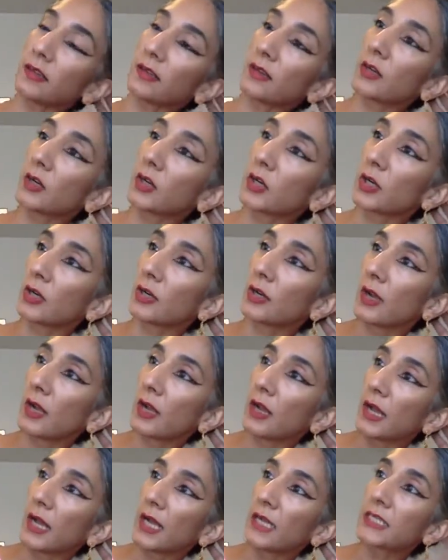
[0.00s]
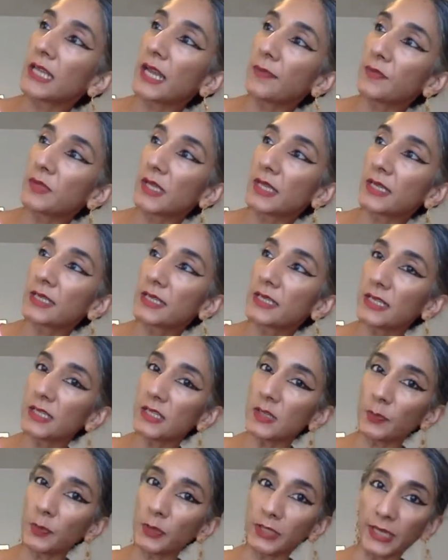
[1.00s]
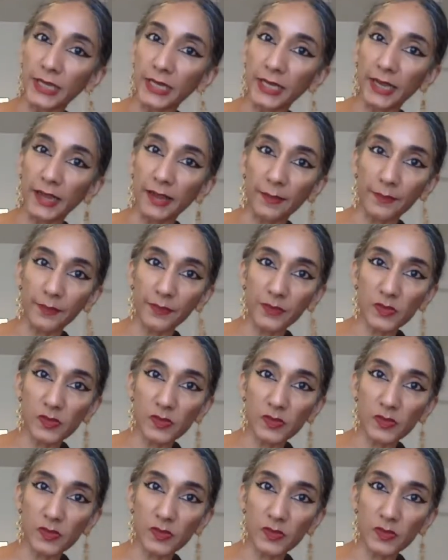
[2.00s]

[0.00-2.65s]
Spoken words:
her attempts at disciplining him.